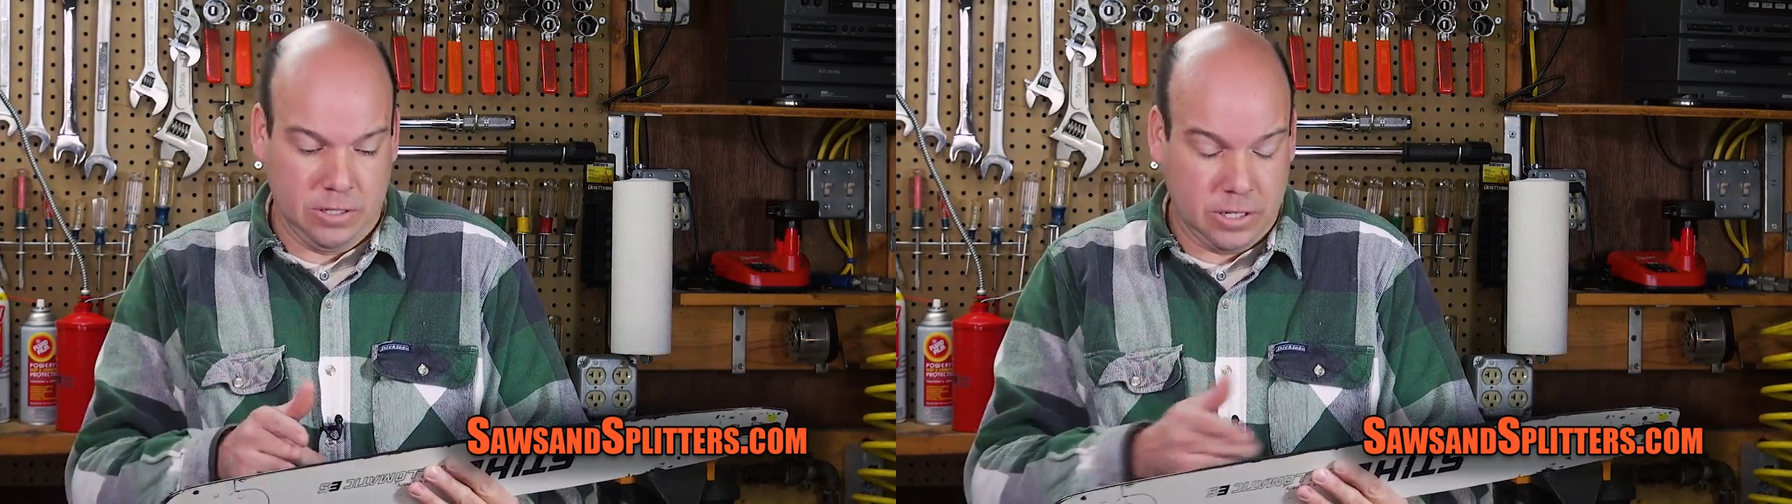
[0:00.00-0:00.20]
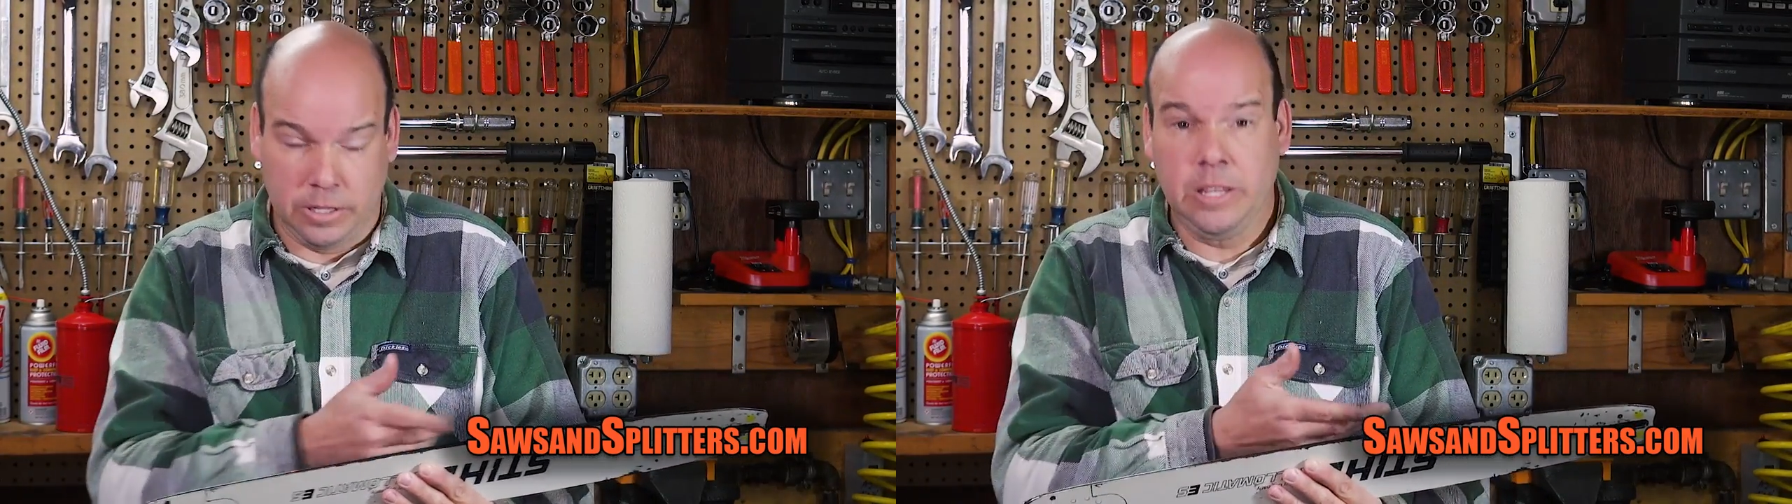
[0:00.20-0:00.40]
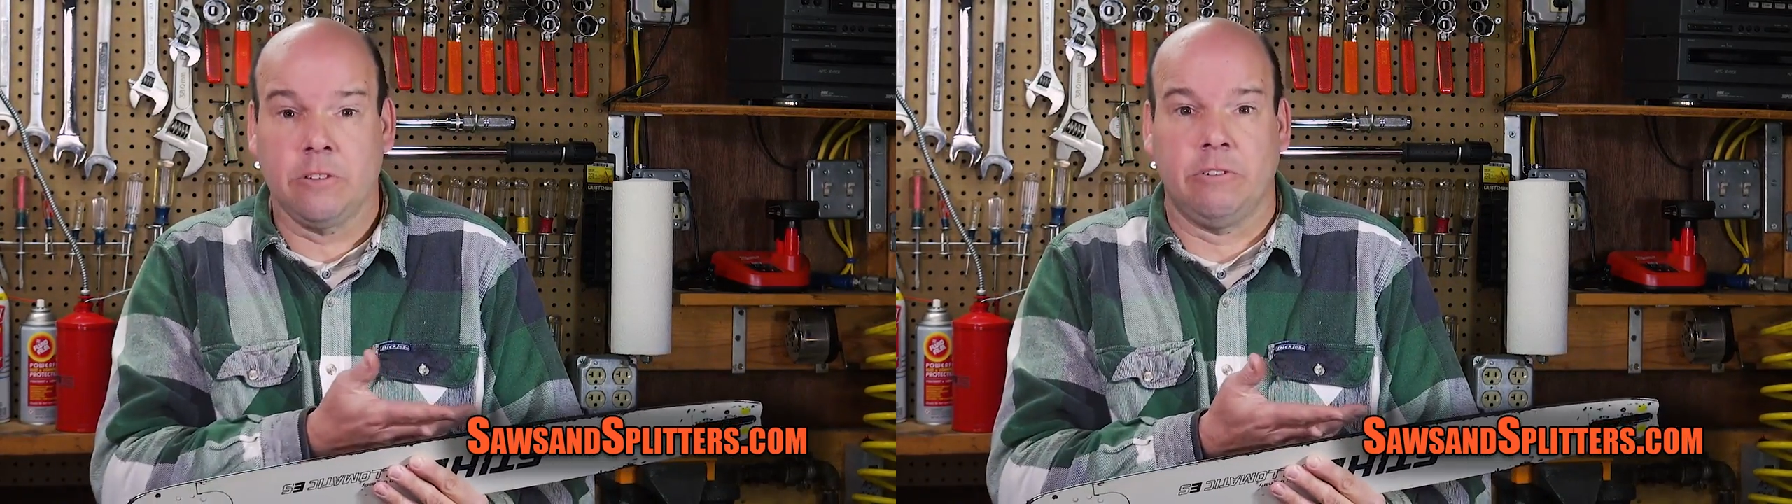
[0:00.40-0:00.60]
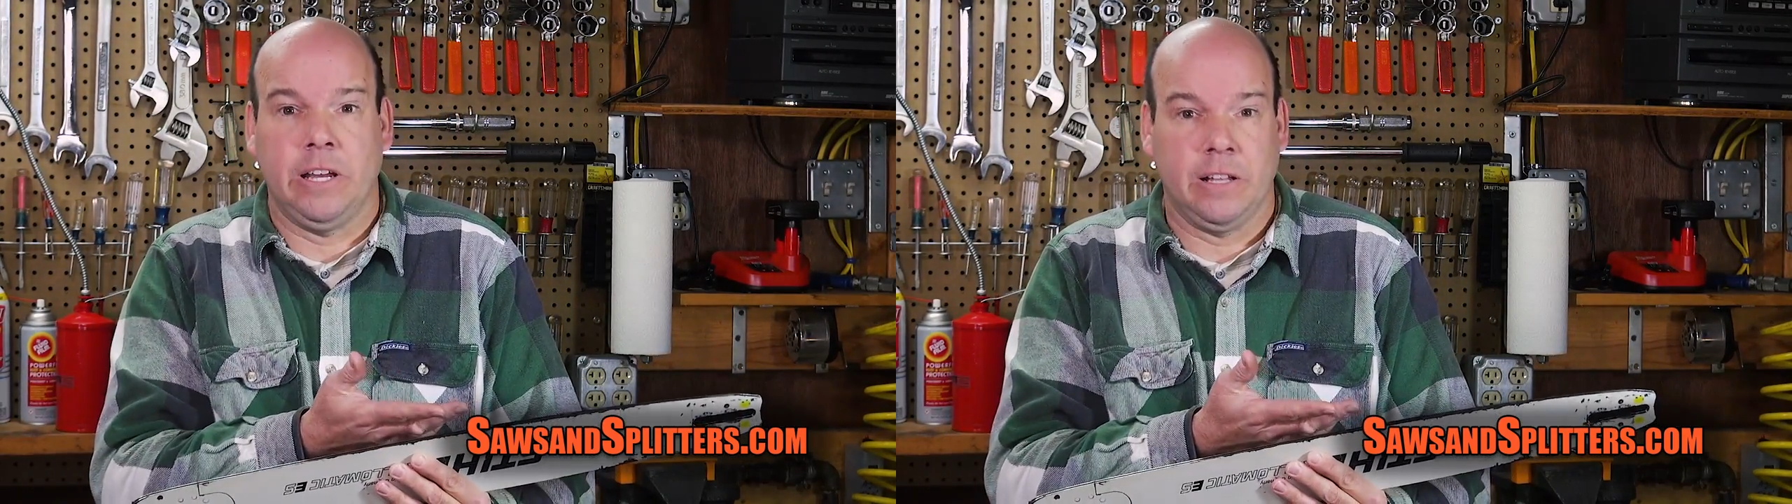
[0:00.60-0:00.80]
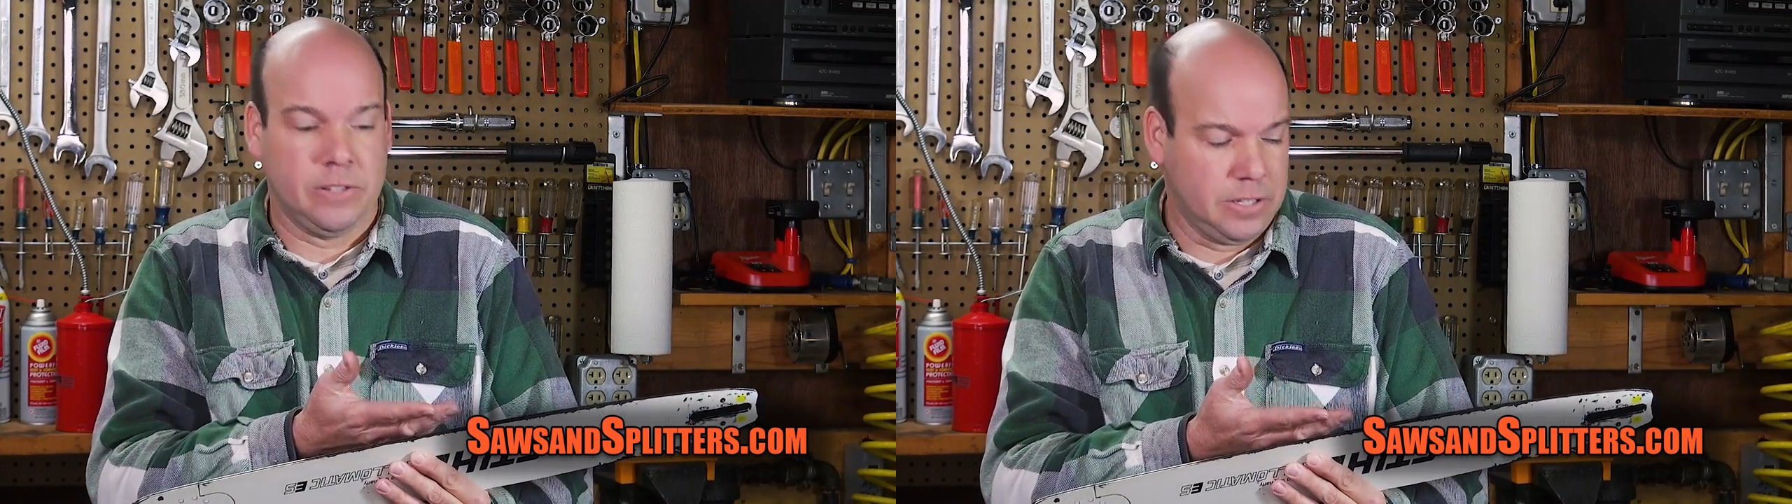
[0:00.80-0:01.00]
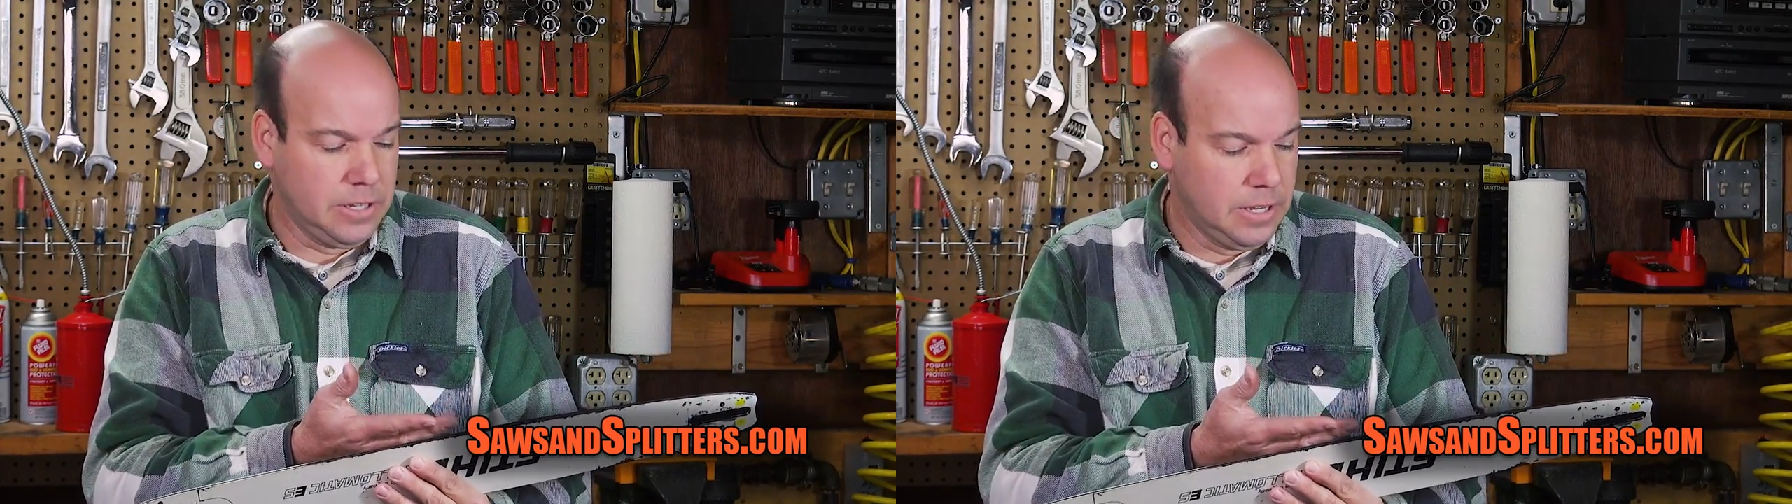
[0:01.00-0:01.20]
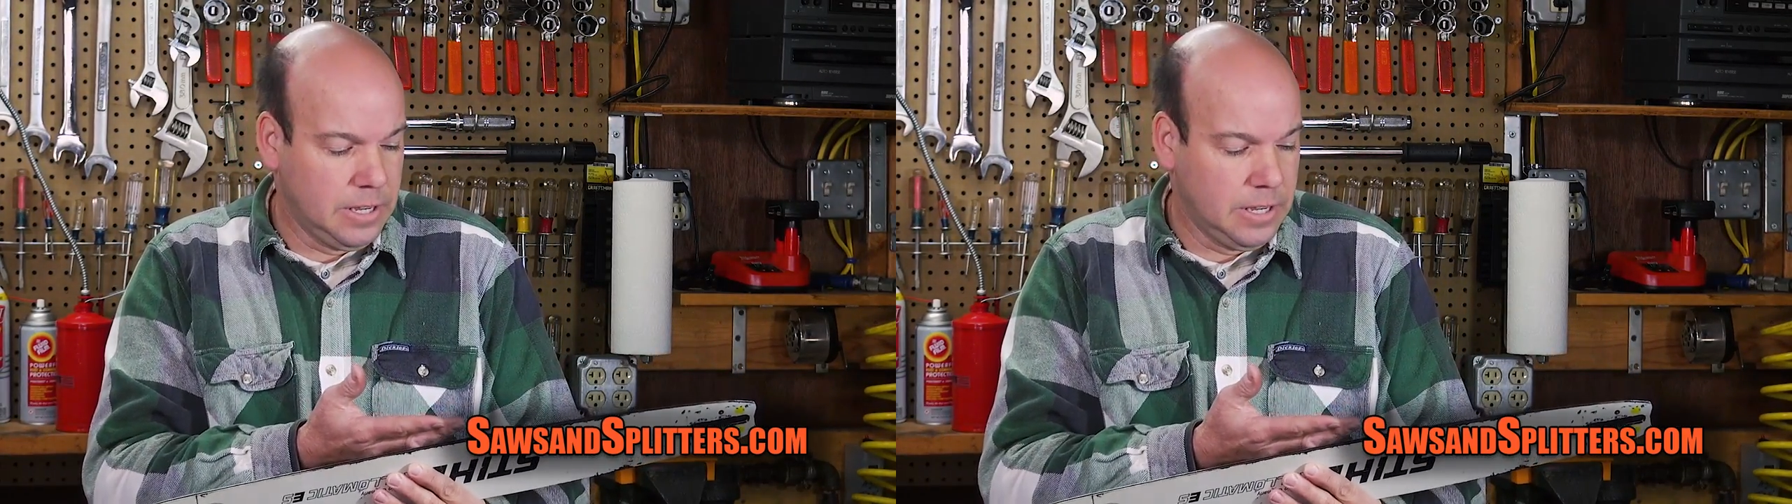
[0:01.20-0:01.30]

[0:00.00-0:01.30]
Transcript: to, clean the rails.